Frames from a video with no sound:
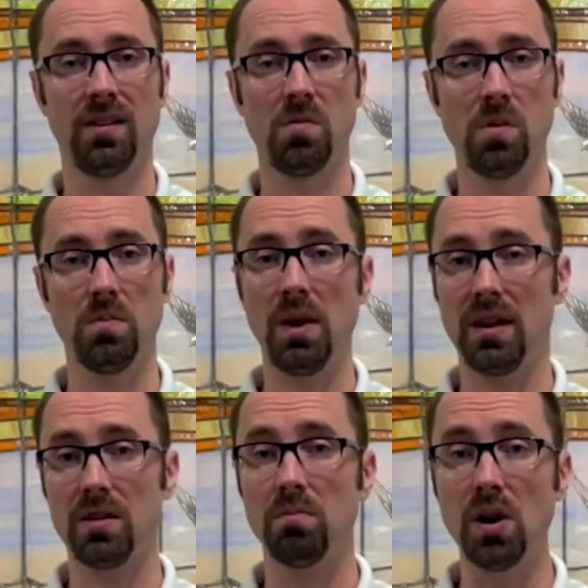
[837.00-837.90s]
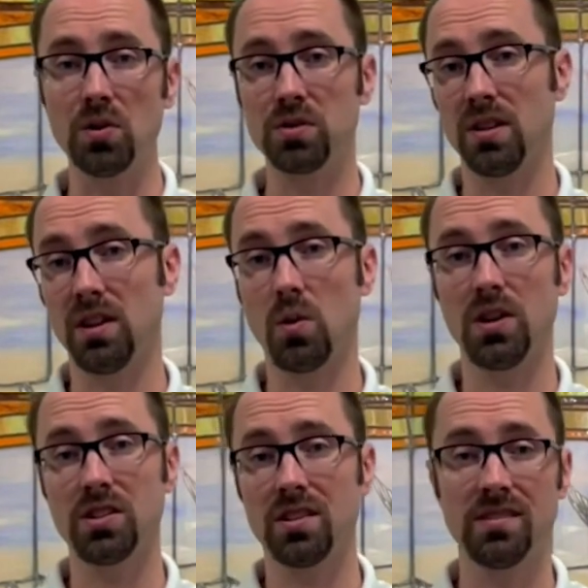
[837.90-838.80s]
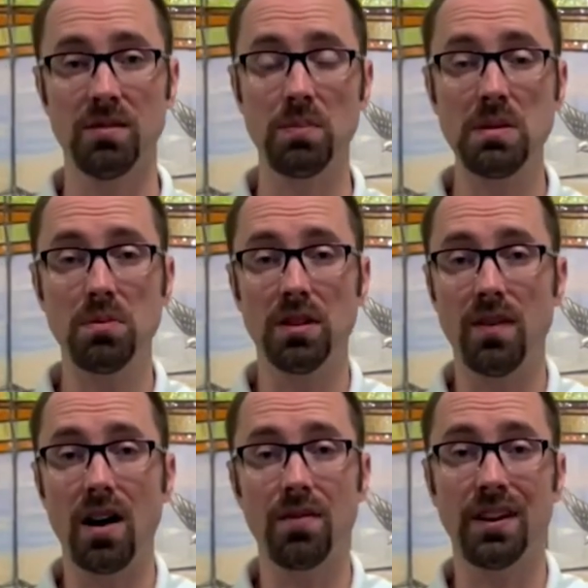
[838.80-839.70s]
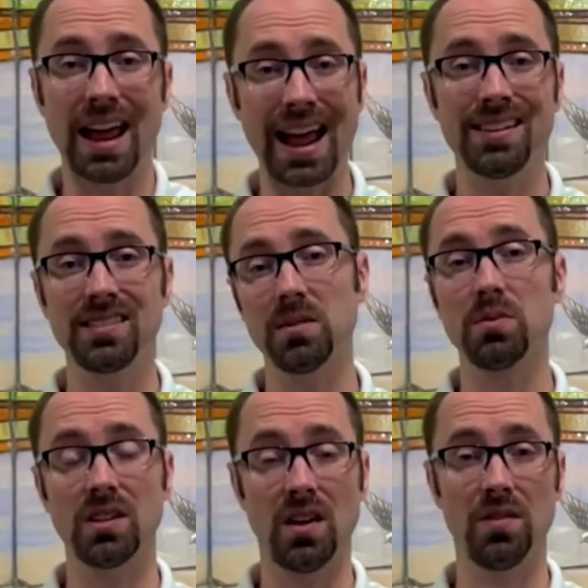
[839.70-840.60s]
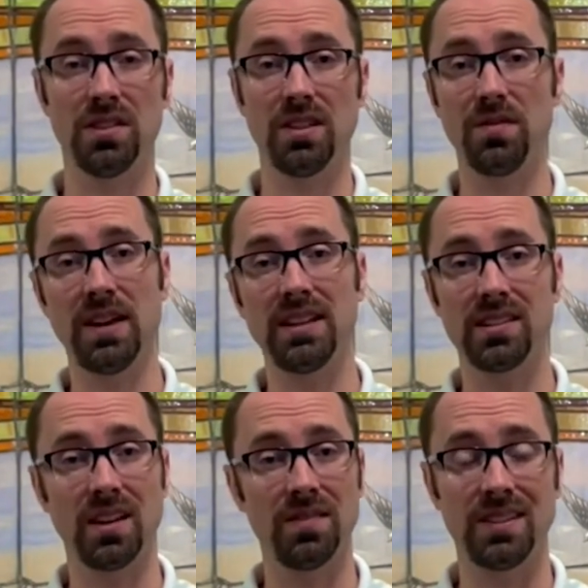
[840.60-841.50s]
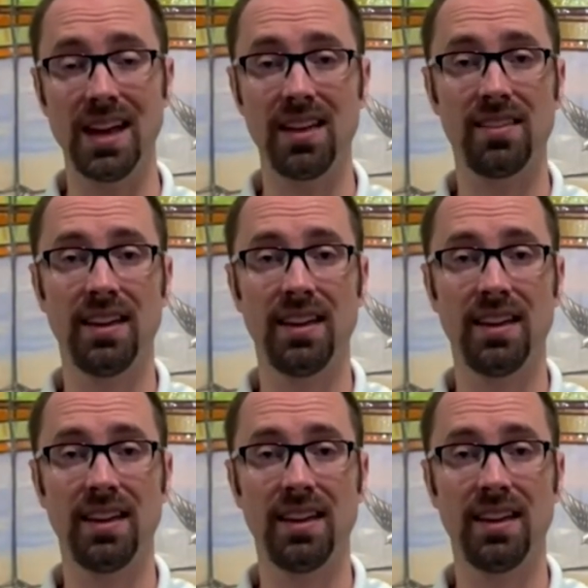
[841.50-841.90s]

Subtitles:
What mattered most, and the questions that people have often asked themselves in the face of death,